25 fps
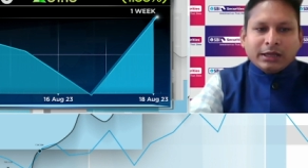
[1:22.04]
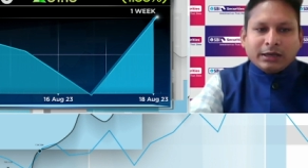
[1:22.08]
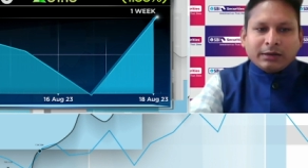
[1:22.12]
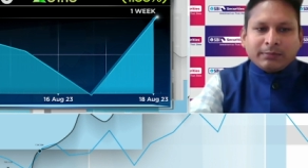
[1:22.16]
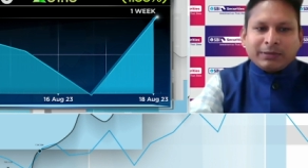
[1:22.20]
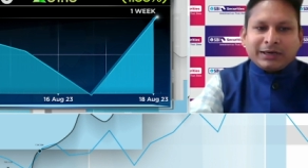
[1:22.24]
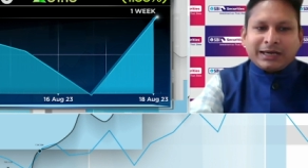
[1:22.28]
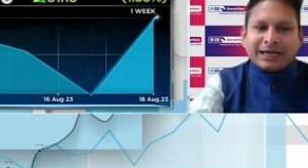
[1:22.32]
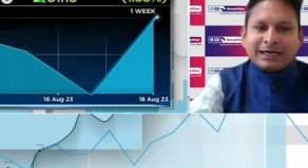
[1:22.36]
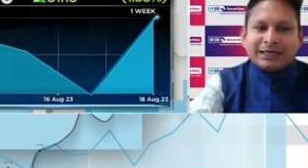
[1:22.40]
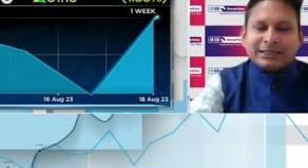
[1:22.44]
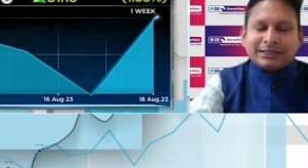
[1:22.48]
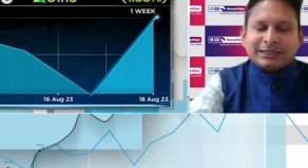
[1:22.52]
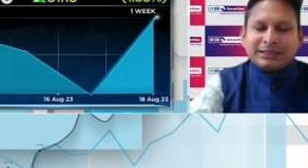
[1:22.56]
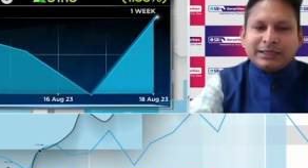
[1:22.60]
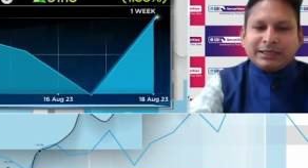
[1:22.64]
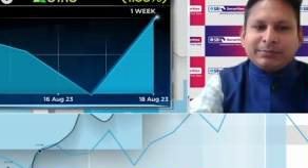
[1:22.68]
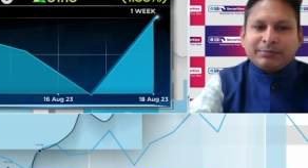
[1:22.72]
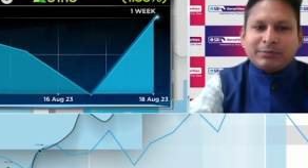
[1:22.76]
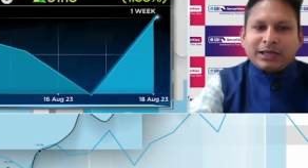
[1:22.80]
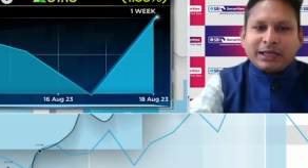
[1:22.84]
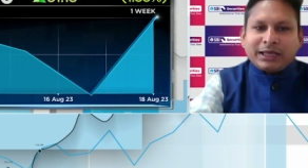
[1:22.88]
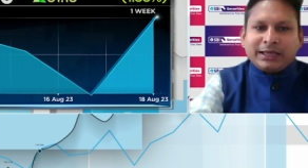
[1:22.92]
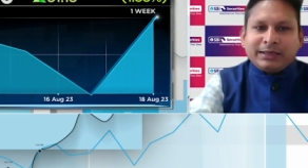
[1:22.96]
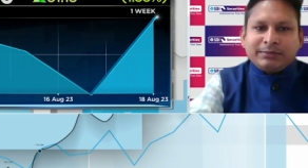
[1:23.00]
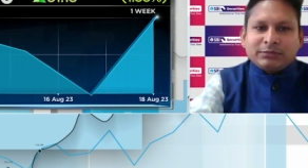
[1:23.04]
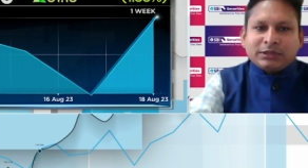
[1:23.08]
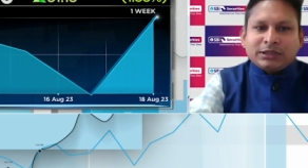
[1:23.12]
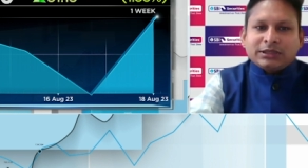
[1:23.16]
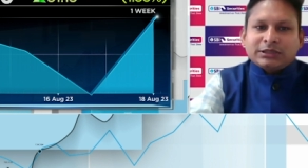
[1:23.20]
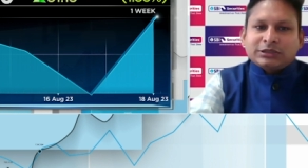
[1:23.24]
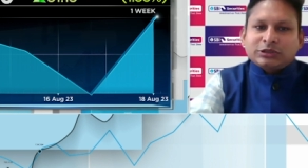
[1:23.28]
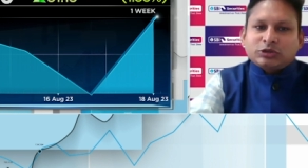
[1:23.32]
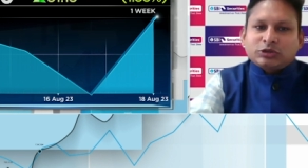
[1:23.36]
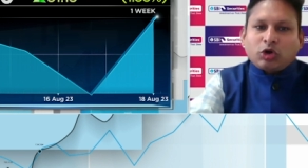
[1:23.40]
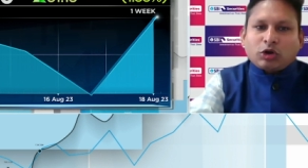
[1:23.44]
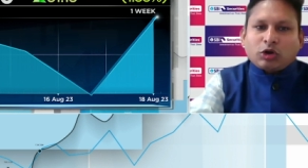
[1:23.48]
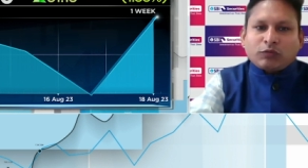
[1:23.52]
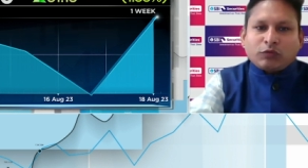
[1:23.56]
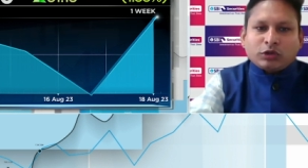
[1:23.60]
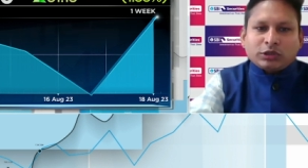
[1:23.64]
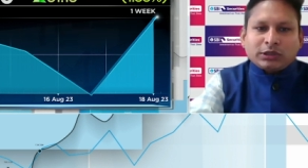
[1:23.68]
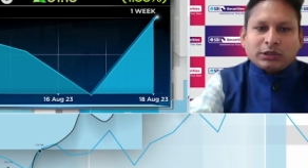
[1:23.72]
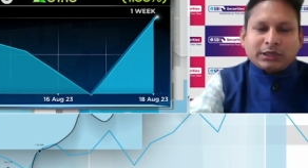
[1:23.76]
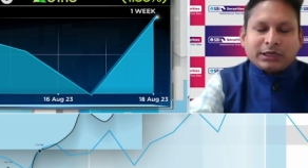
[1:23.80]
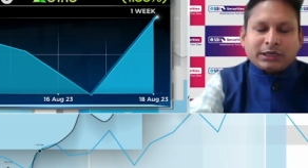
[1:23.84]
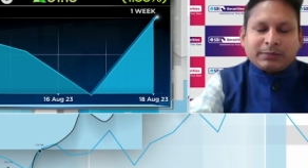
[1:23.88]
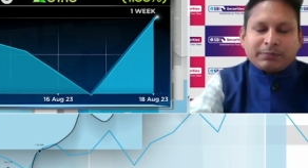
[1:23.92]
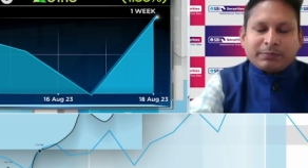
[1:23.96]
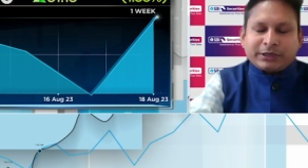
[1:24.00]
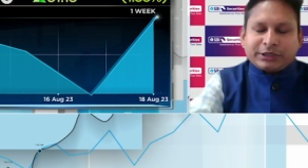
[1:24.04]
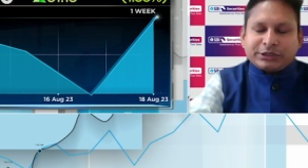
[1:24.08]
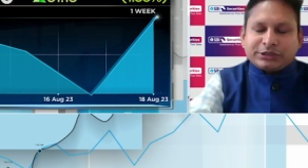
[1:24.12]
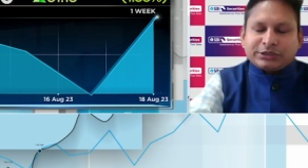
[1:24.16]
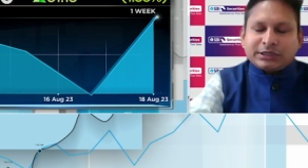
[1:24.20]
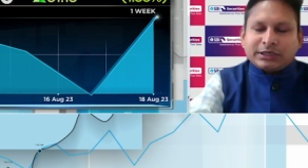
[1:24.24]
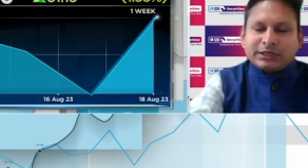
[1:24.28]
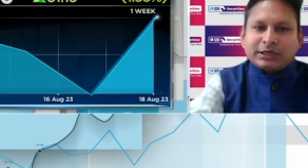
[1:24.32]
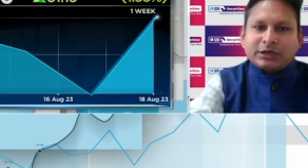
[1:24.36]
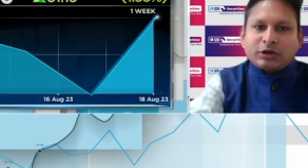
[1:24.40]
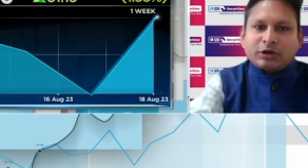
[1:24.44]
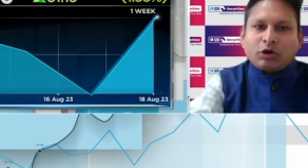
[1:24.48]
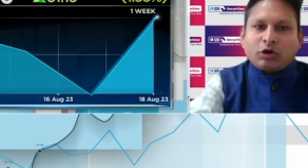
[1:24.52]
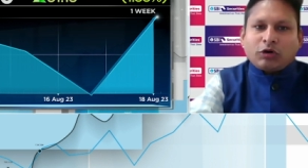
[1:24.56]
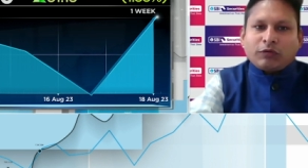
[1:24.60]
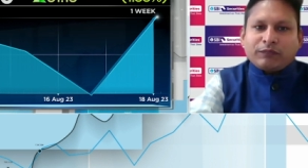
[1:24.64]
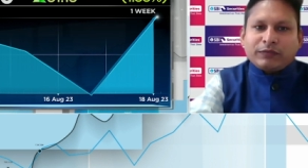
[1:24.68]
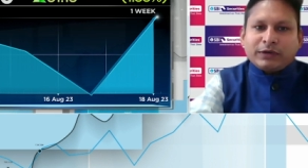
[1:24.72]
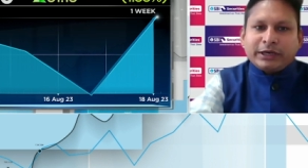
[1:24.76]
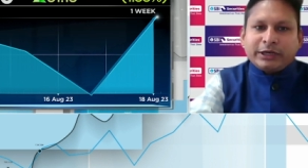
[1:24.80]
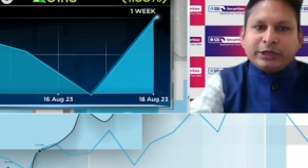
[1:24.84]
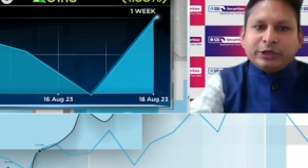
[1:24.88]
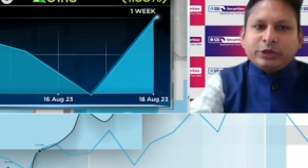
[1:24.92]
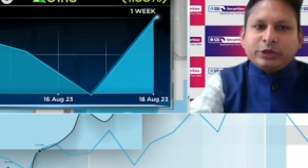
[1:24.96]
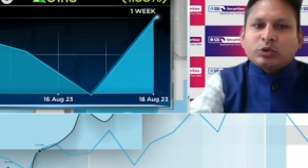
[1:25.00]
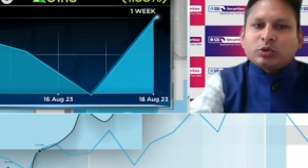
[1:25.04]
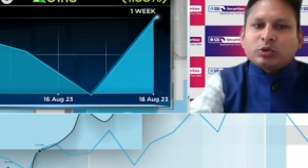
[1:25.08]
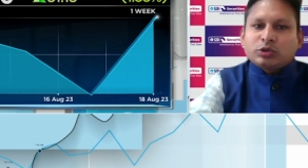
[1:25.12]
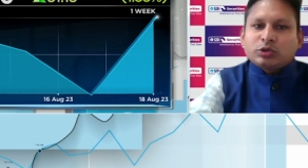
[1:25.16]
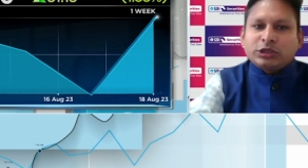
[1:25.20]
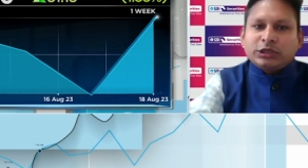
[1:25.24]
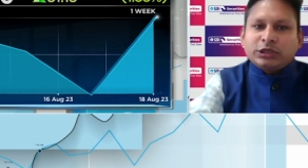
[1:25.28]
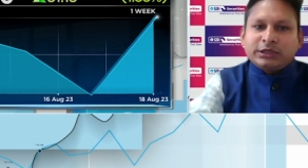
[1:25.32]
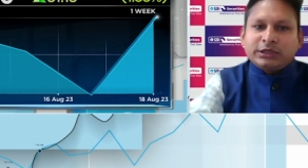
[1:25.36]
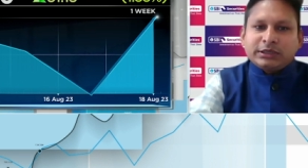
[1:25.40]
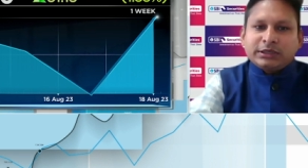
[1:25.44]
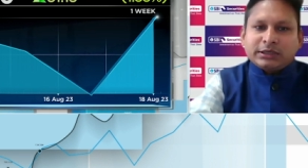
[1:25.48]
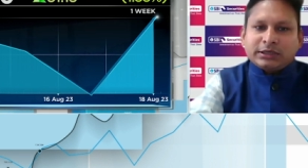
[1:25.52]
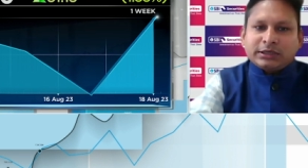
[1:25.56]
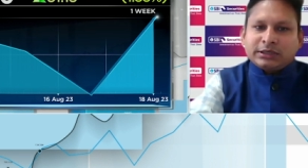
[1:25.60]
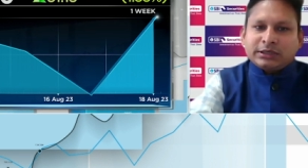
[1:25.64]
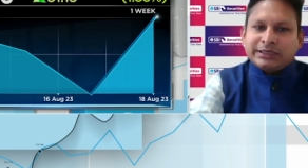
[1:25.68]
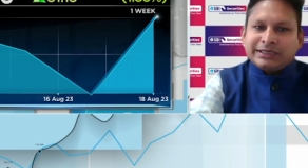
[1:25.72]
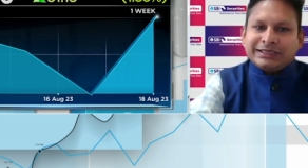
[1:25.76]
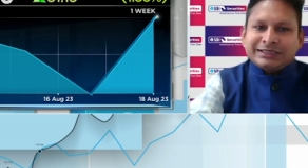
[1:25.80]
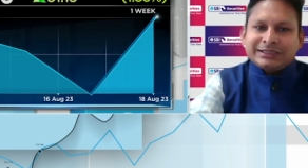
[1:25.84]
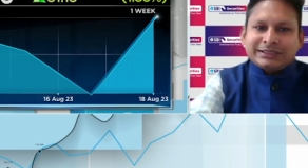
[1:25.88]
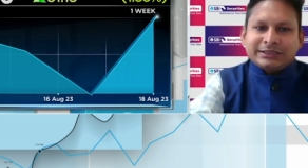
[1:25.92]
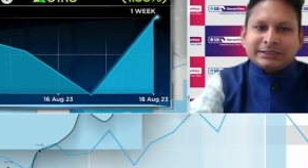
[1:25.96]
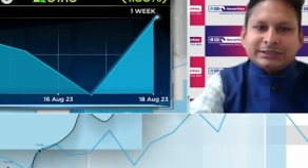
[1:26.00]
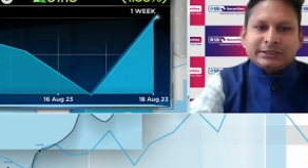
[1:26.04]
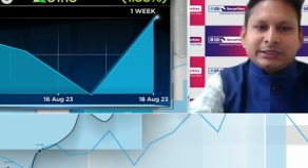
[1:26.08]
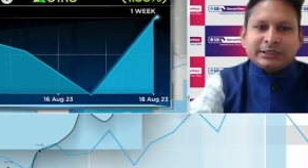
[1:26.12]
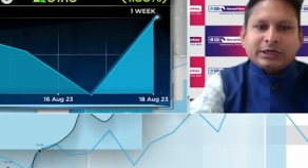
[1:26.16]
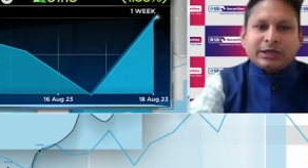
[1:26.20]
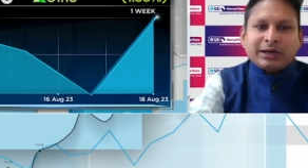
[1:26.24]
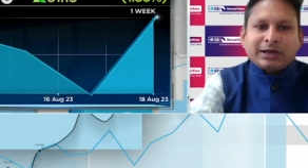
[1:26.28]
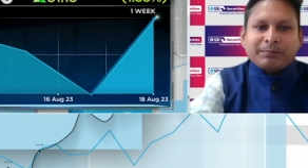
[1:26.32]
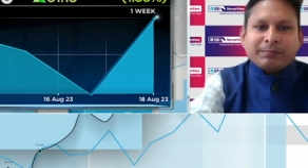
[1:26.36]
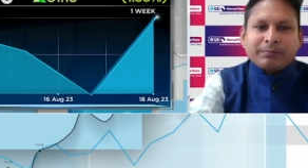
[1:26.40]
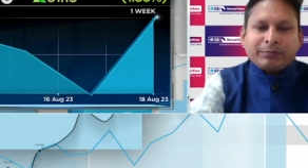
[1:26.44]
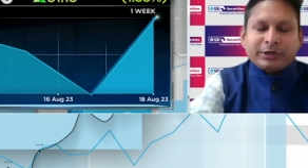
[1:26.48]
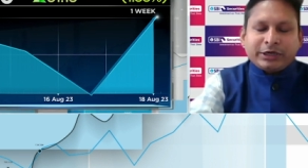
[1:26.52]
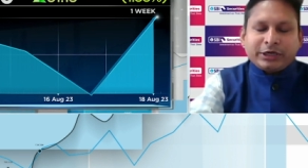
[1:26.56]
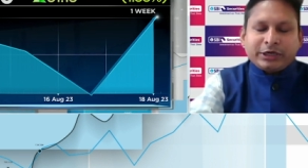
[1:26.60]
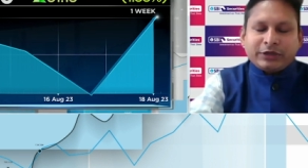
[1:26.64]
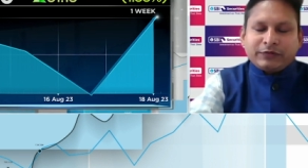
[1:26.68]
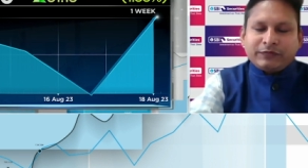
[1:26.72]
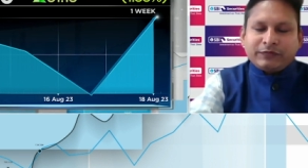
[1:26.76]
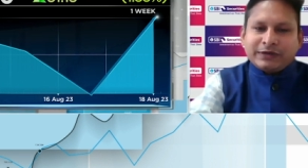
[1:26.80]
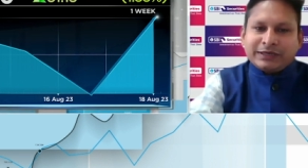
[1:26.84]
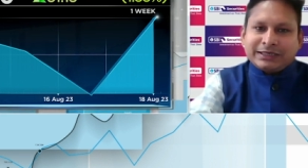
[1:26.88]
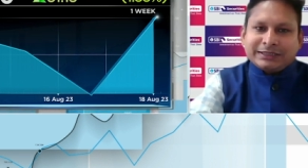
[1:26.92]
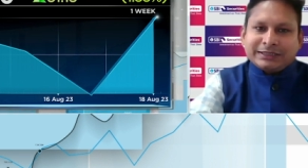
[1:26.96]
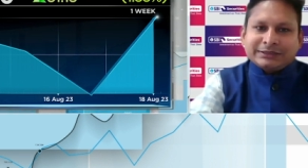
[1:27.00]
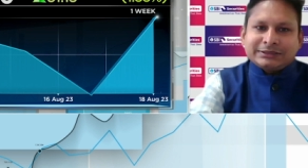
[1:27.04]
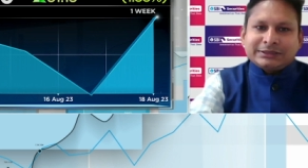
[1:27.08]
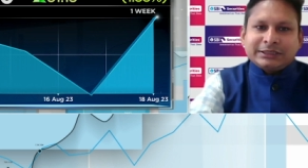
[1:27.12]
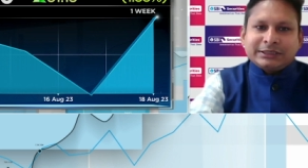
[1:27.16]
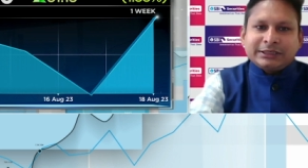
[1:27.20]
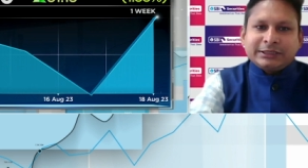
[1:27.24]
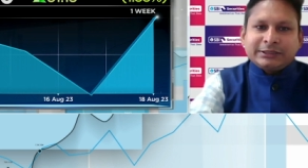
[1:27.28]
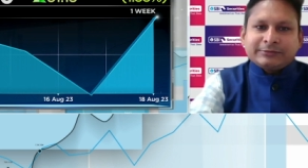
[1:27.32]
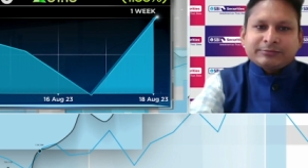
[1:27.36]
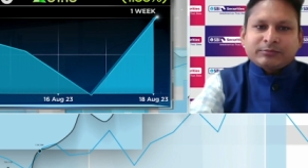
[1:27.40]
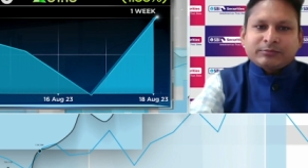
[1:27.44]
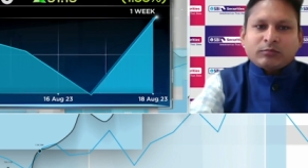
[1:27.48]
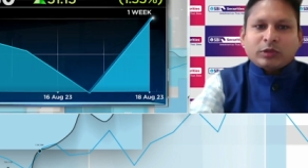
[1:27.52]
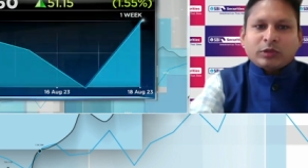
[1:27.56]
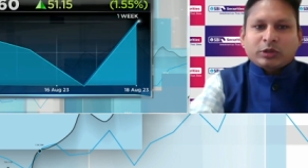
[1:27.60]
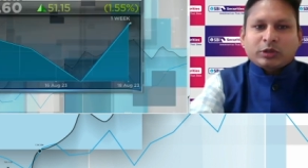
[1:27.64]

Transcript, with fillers: But at the same time, the stock was under pressure of late due to the increase in competitive intensity.